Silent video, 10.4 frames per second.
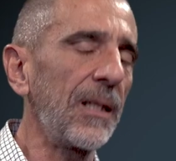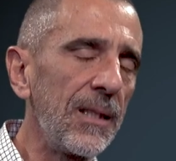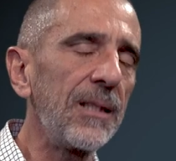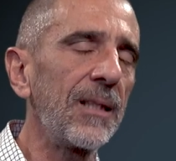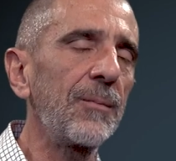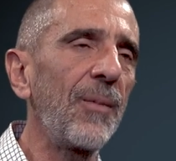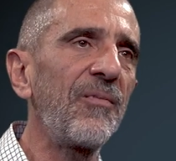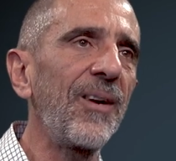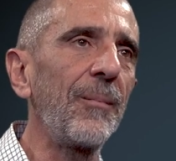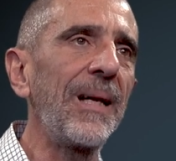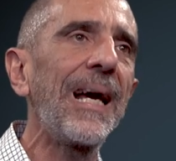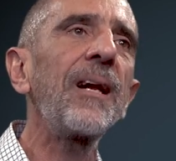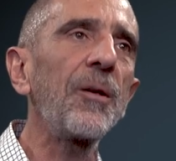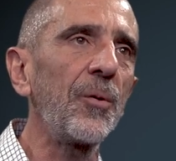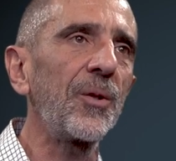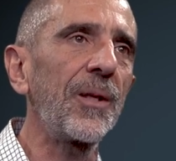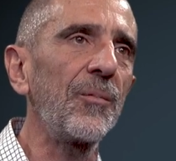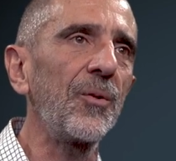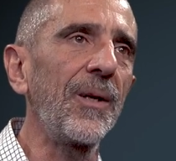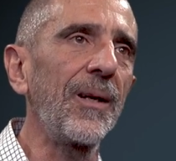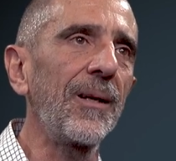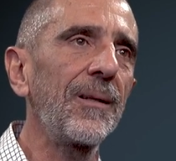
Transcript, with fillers: This is my family. I know what I'm doing.